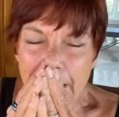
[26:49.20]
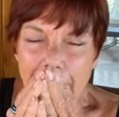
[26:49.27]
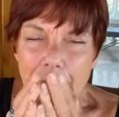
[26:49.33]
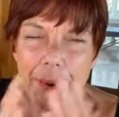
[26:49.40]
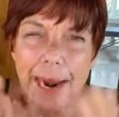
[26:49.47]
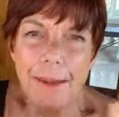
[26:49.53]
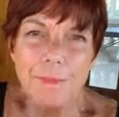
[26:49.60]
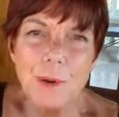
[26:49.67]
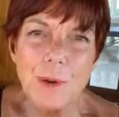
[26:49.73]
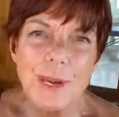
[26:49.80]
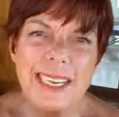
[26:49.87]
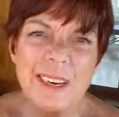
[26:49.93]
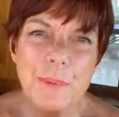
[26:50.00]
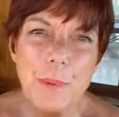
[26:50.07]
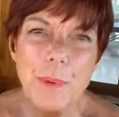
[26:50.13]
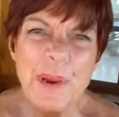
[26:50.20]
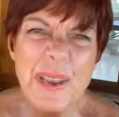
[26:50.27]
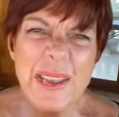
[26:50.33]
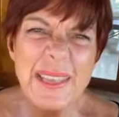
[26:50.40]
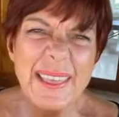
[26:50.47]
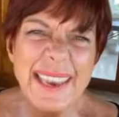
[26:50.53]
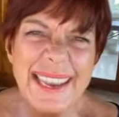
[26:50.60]
But I'm going to
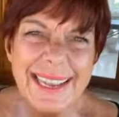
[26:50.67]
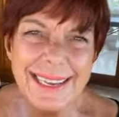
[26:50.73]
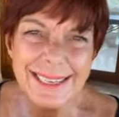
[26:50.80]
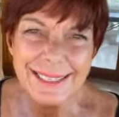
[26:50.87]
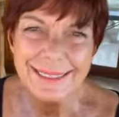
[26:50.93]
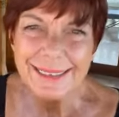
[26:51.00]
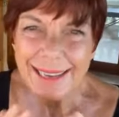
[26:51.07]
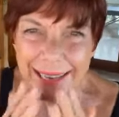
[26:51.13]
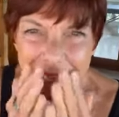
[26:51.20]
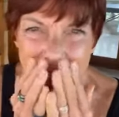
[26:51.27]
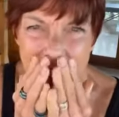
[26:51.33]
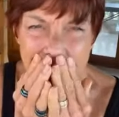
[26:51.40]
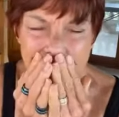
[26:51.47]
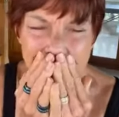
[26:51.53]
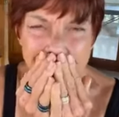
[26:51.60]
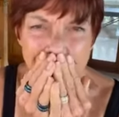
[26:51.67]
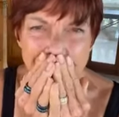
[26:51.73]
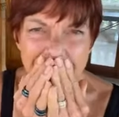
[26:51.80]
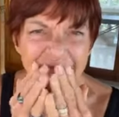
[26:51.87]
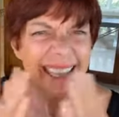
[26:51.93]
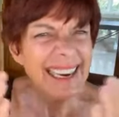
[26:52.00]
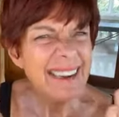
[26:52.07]
breathe it in.
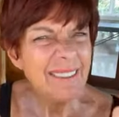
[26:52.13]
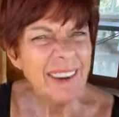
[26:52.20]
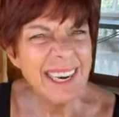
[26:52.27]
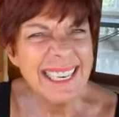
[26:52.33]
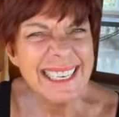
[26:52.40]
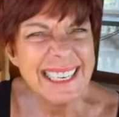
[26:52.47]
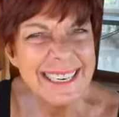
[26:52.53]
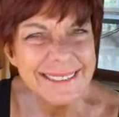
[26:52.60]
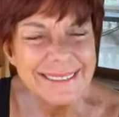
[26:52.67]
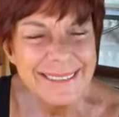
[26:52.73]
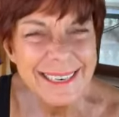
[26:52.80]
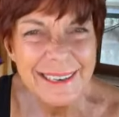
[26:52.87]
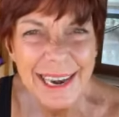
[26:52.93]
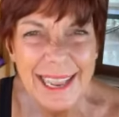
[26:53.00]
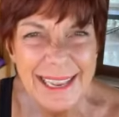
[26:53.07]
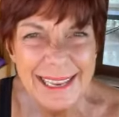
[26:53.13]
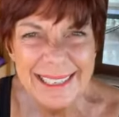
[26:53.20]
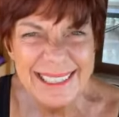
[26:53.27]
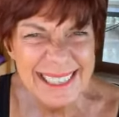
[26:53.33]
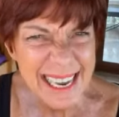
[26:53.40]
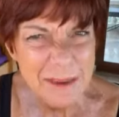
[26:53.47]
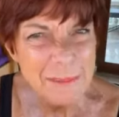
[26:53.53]
And
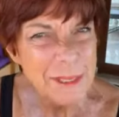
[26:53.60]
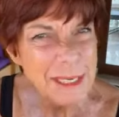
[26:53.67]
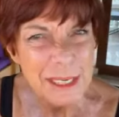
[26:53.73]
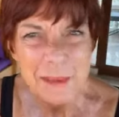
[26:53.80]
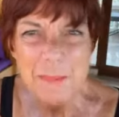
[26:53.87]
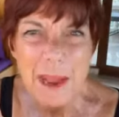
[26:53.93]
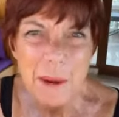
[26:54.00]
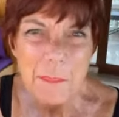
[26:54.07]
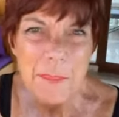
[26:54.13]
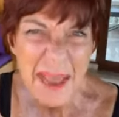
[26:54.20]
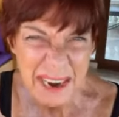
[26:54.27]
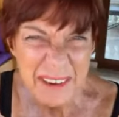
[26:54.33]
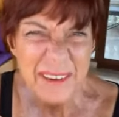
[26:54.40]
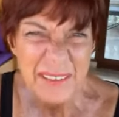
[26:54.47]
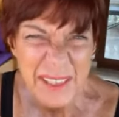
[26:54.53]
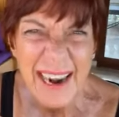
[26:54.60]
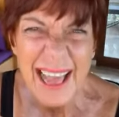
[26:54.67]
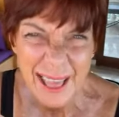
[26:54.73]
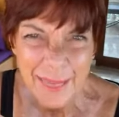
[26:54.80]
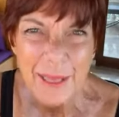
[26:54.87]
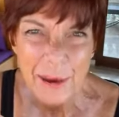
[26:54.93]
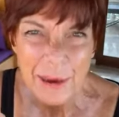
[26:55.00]
it seems to smell better than
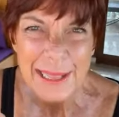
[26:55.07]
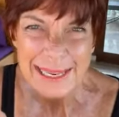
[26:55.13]
I thought